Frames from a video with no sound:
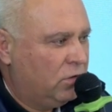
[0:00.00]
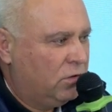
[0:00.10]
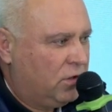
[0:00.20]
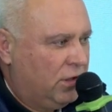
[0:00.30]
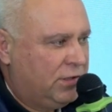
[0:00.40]

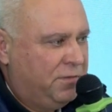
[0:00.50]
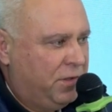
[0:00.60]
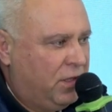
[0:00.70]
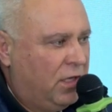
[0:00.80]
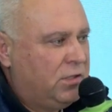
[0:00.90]

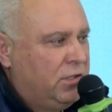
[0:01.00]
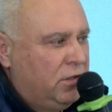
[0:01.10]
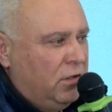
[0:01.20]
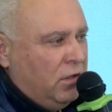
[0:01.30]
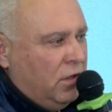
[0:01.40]
now
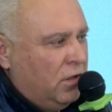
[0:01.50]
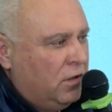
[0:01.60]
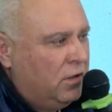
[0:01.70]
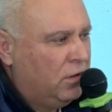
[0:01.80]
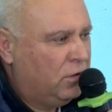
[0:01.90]
the
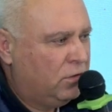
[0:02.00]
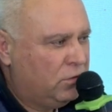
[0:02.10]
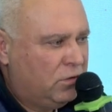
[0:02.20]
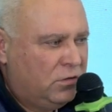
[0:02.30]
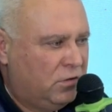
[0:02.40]

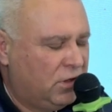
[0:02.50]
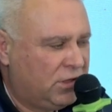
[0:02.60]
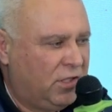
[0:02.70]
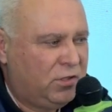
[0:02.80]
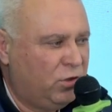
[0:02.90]
quantity is
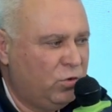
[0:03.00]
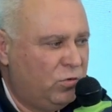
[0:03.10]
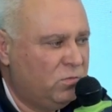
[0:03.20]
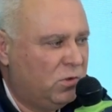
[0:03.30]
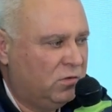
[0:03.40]
much
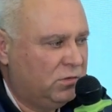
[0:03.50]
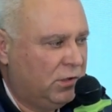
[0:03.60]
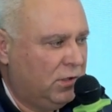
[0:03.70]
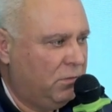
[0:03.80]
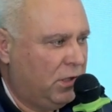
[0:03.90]
more
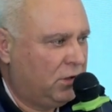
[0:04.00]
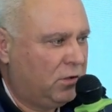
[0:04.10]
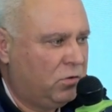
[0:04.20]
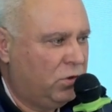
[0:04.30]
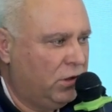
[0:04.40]

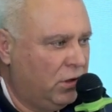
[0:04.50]
increased.